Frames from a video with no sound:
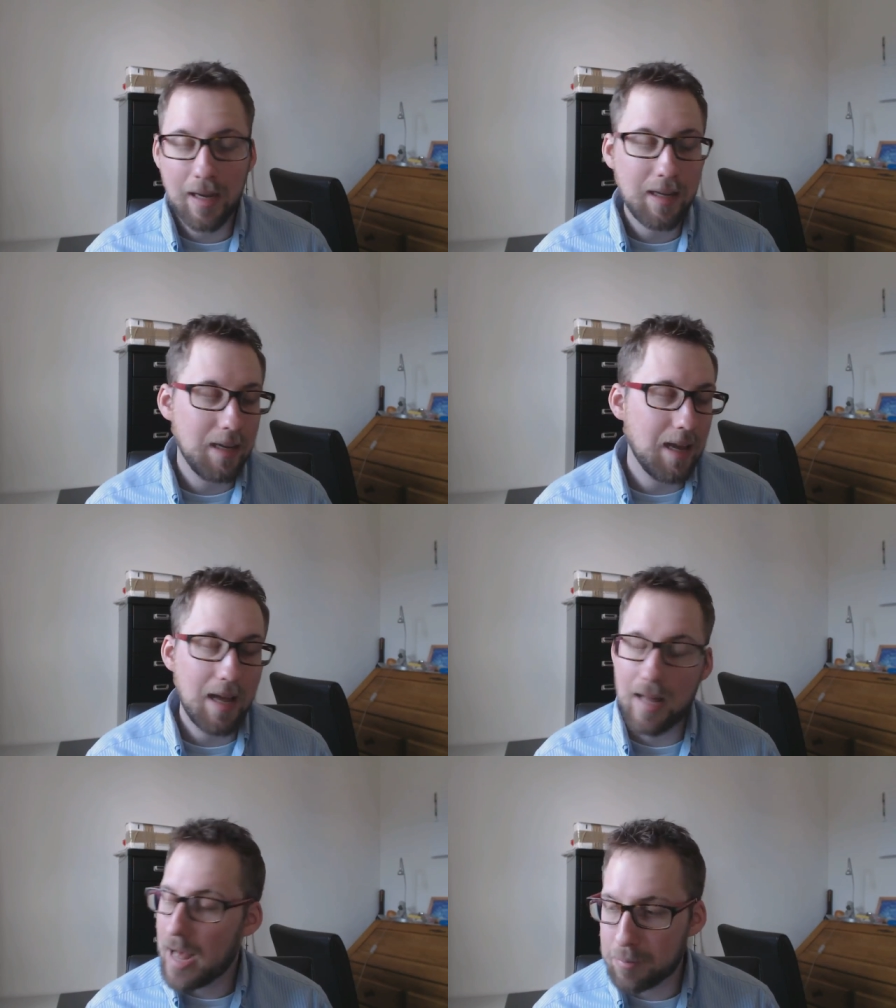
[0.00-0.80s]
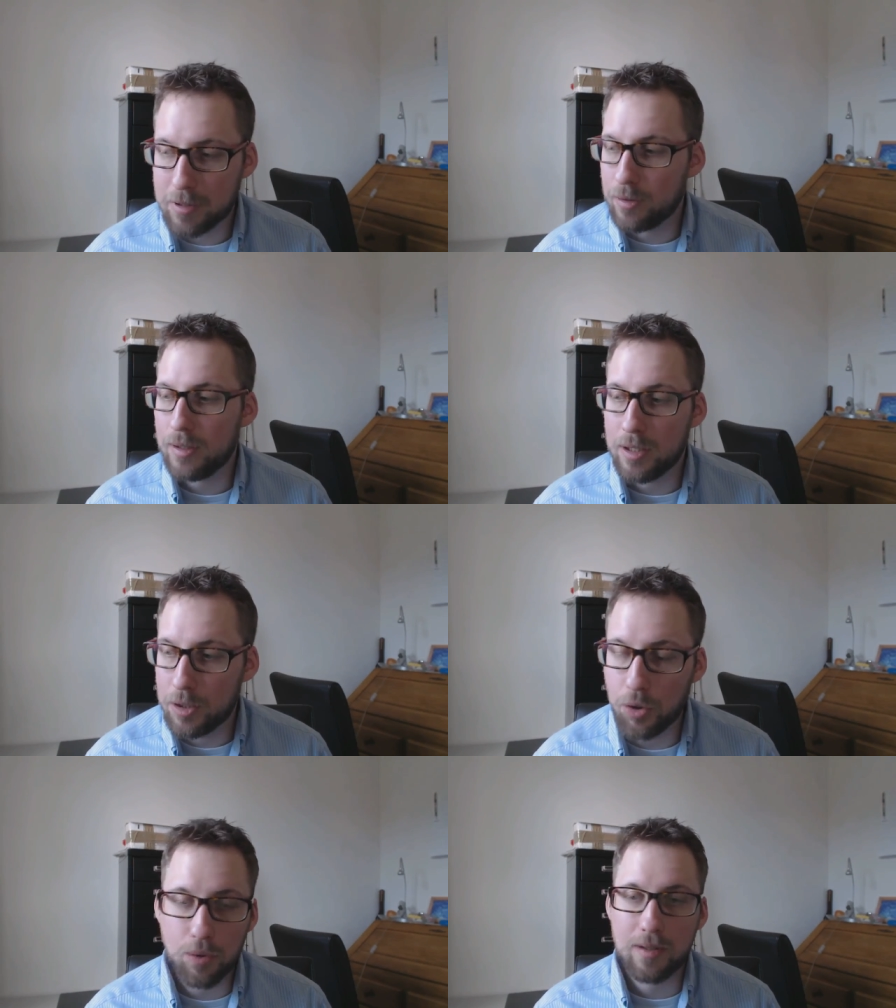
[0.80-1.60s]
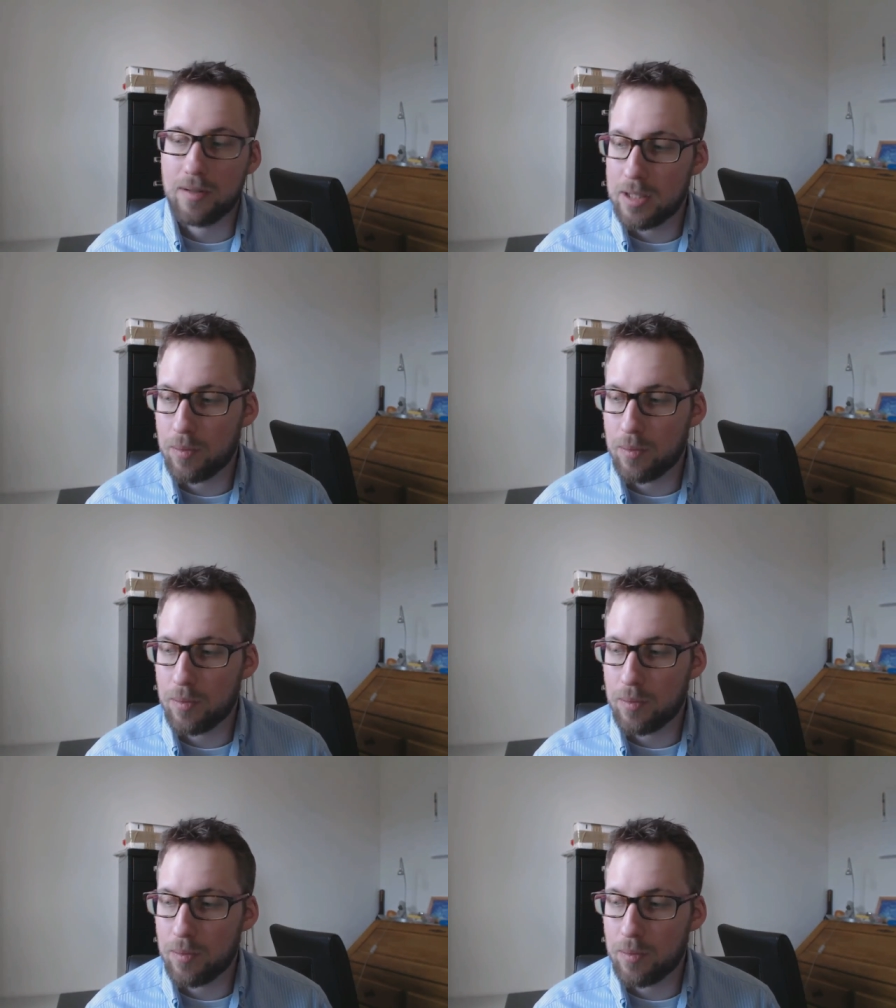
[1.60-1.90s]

I absolutely adore it.